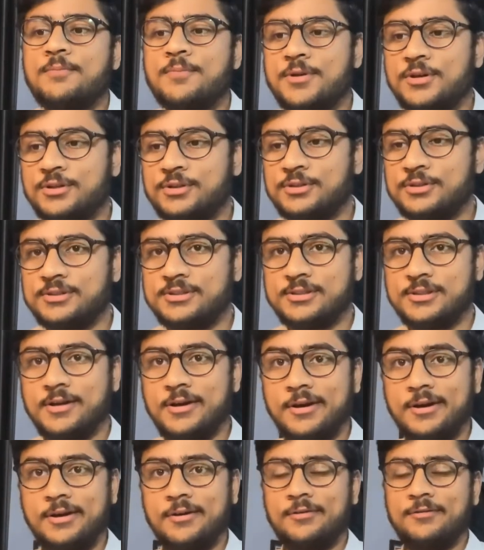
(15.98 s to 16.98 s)
because
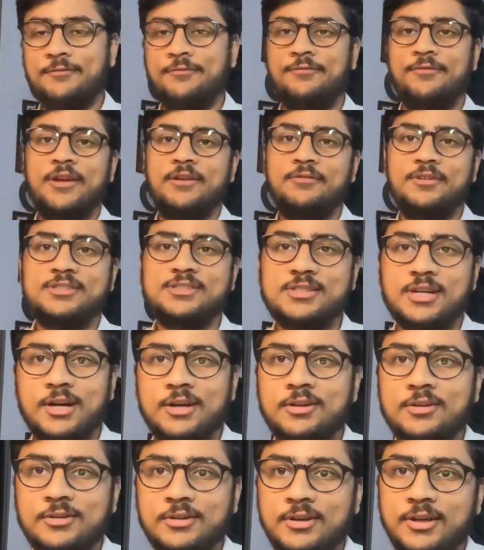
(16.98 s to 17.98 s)
when we
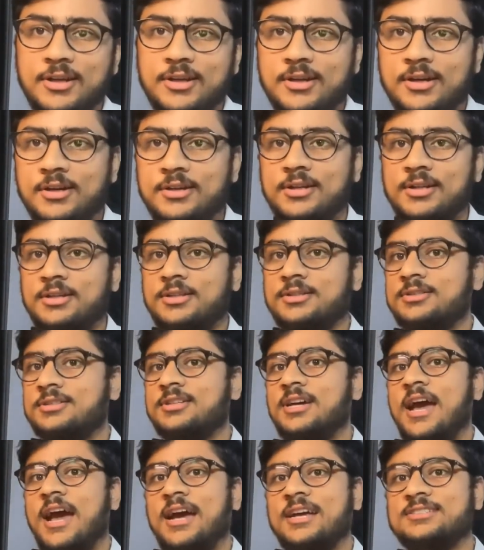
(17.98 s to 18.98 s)
start early in our
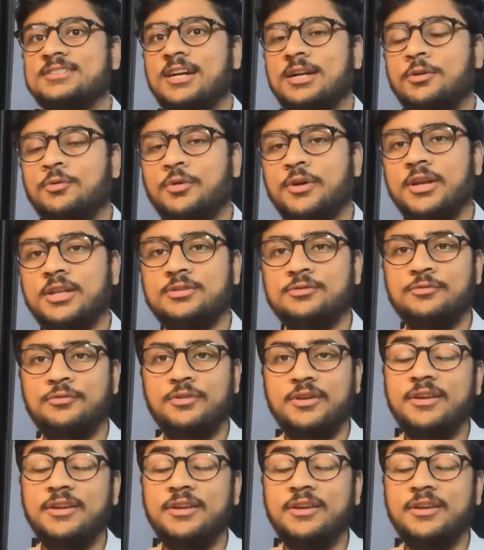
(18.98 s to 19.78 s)
career as advocates,